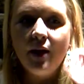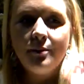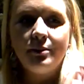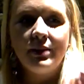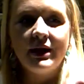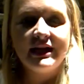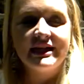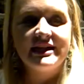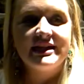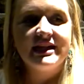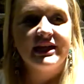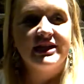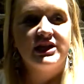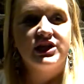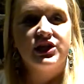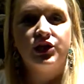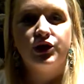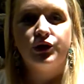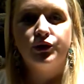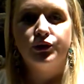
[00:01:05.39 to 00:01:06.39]
but it's
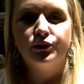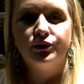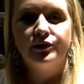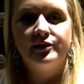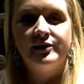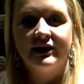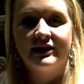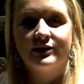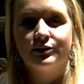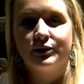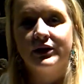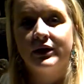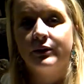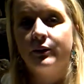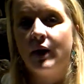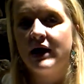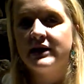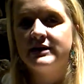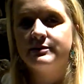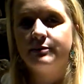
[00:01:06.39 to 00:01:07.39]
huge. It's really
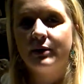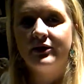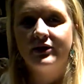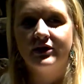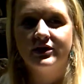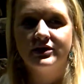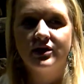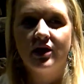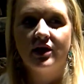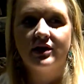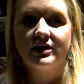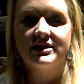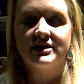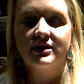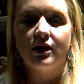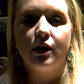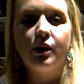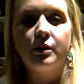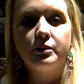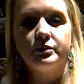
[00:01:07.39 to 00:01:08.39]
widespread. There's a lot of
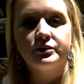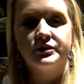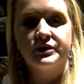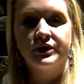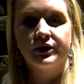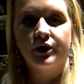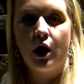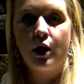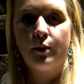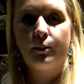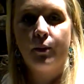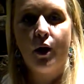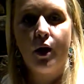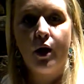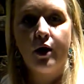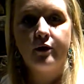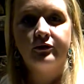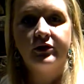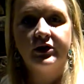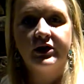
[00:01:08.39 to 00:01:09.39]
slums, a lot of
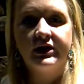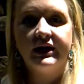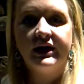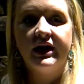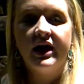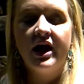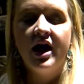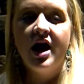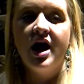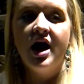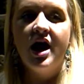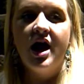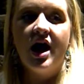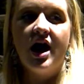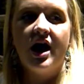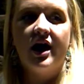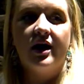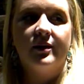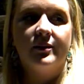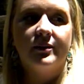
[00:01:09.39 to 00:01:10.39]
poverty.
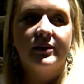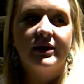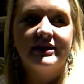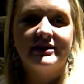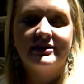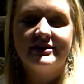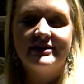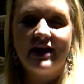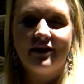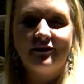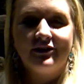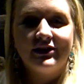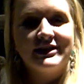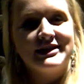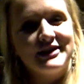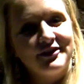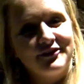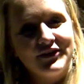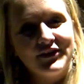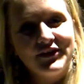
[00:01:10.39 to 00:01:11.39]
It's
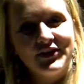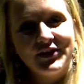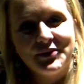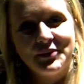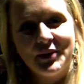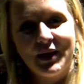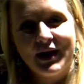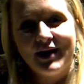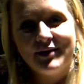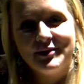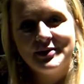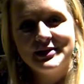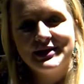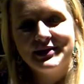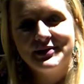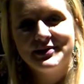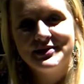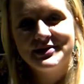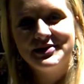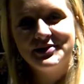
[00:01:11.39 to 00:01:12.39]
definitely different than what I was
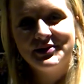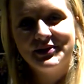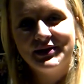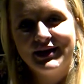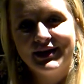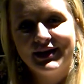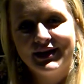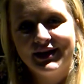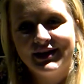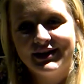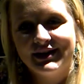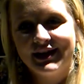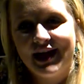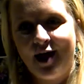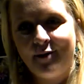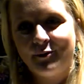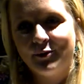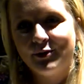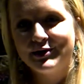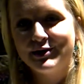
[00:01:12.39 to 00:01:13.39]
used to here in
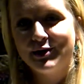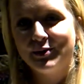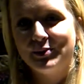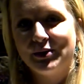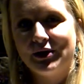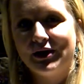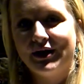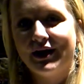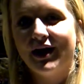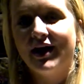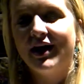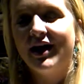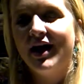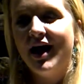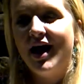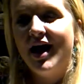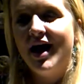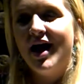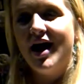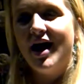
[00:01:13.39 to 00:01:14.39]
Camaros, Alberta.
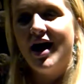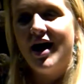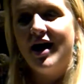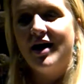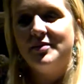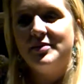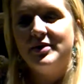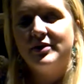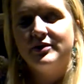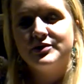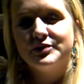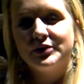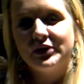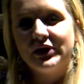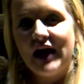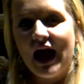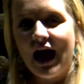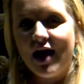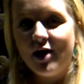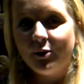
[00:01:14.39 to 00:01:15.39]
It was
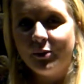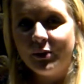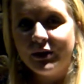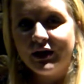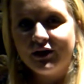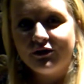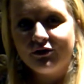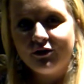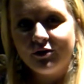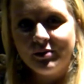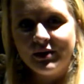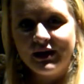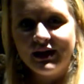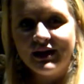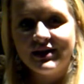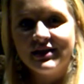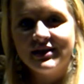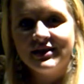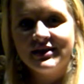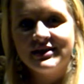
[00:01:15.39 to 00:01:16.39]
really eye-opening for
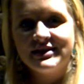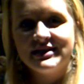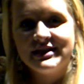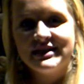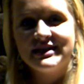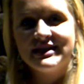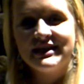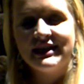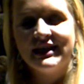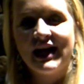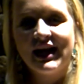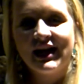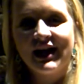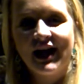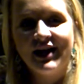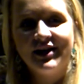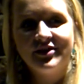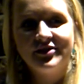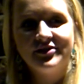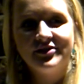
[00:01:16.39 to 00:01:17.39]
me to see that
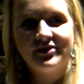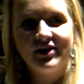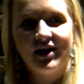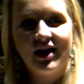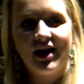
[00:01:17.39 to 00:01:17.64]
kind of